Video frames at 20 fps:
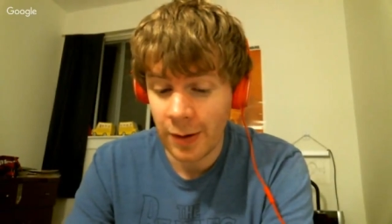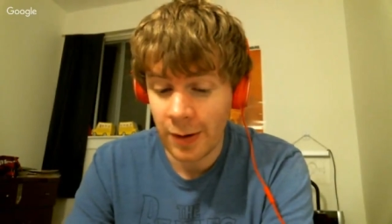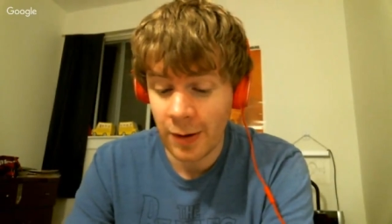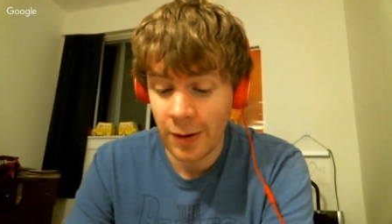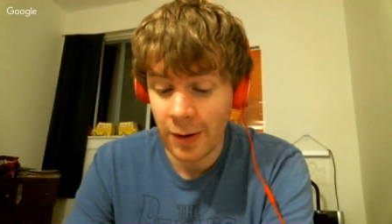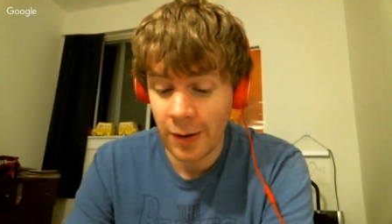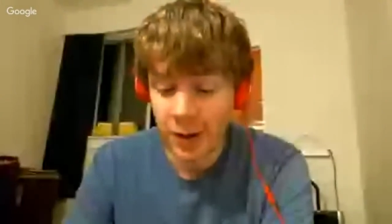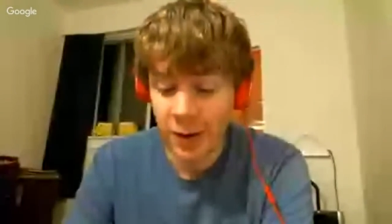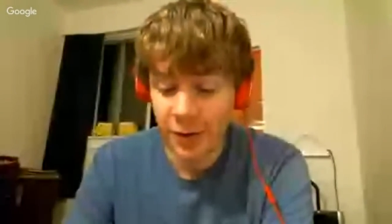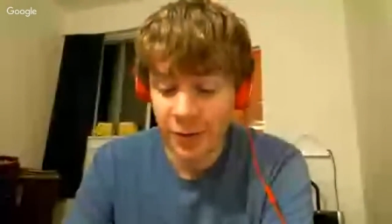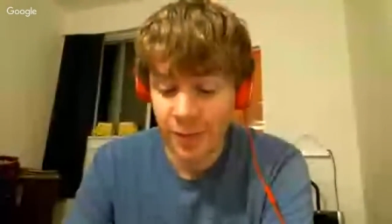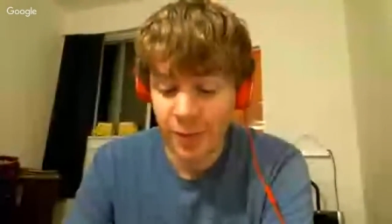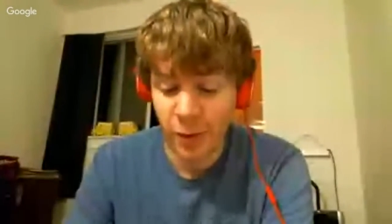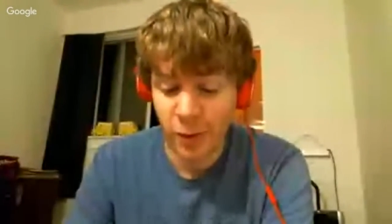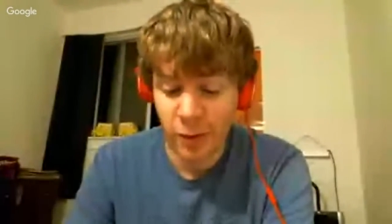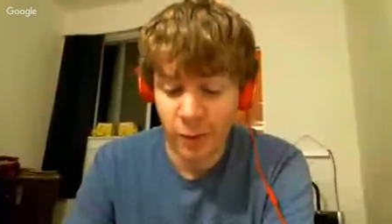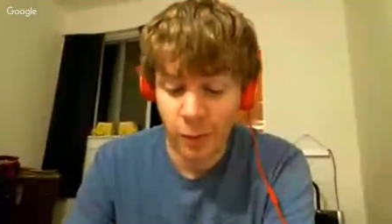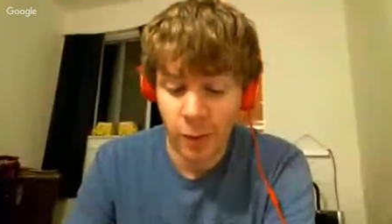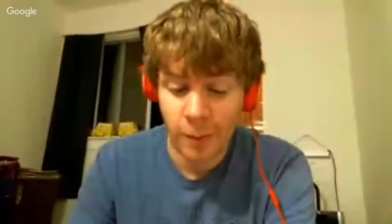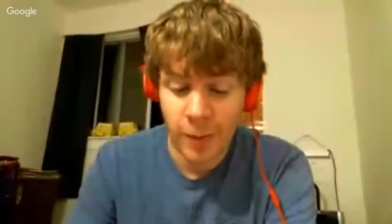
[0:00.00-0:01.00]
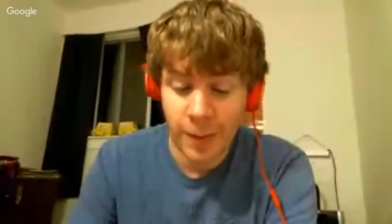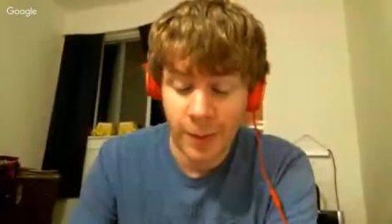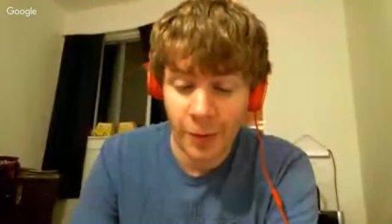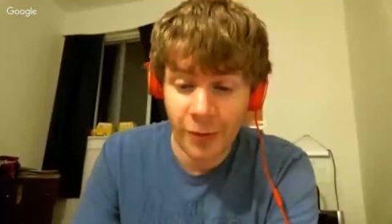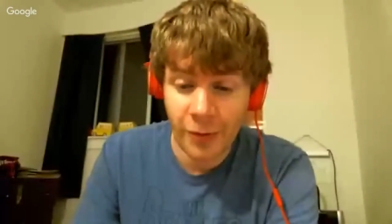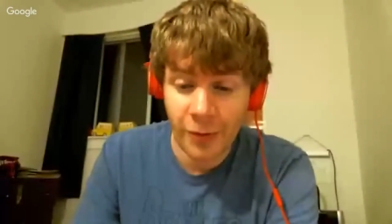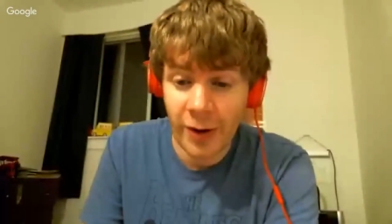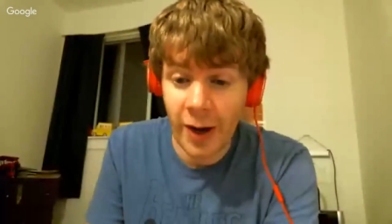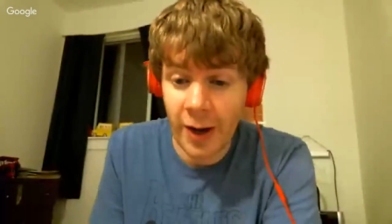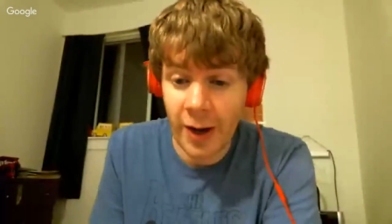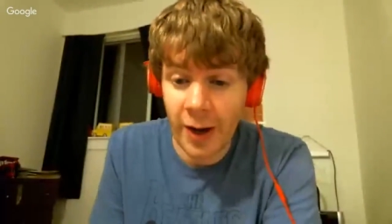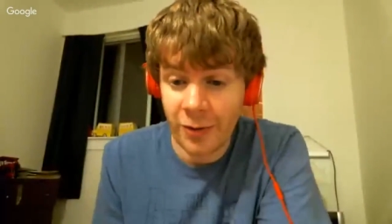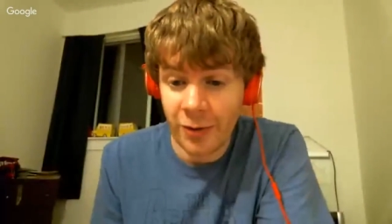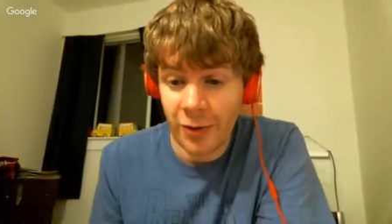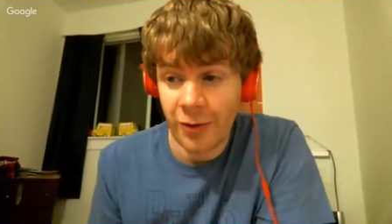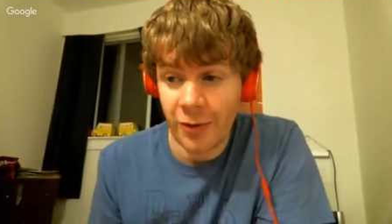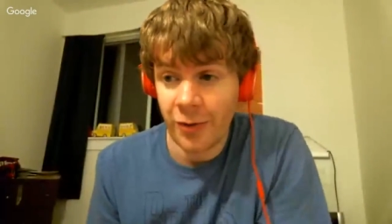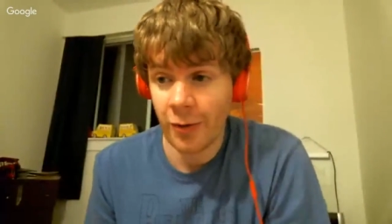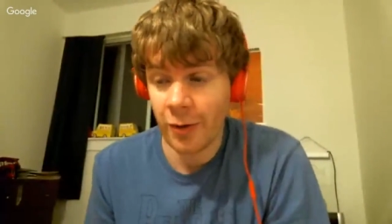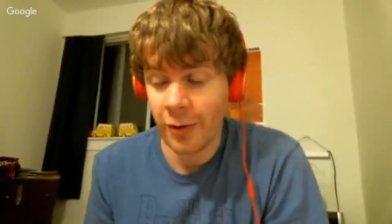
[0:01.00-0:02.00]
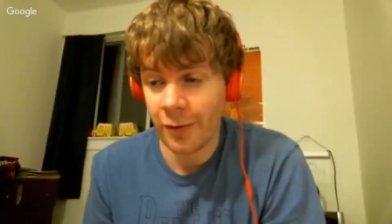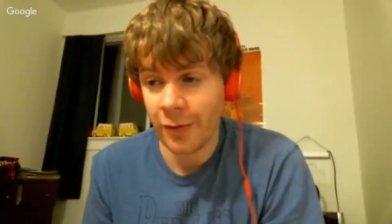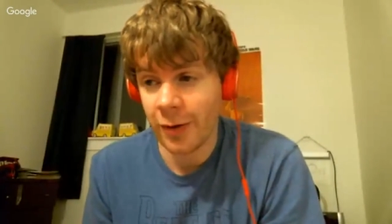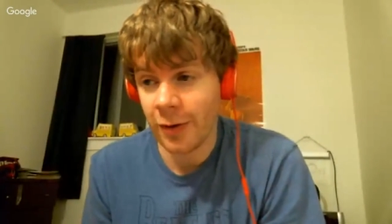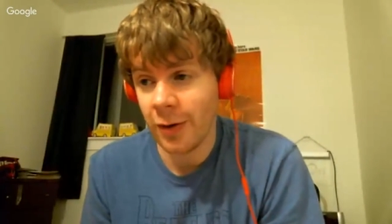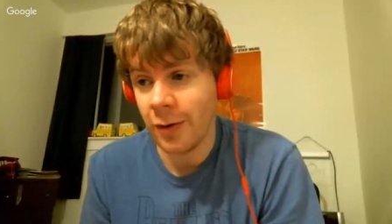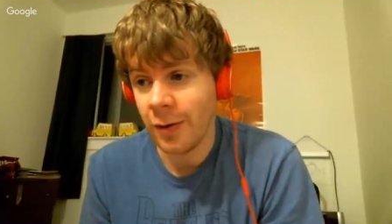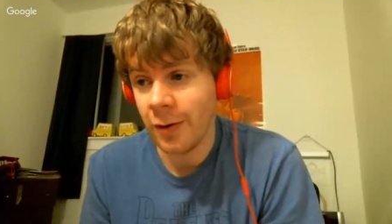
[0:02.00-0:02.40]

It is sort of what people say. It's just sort of,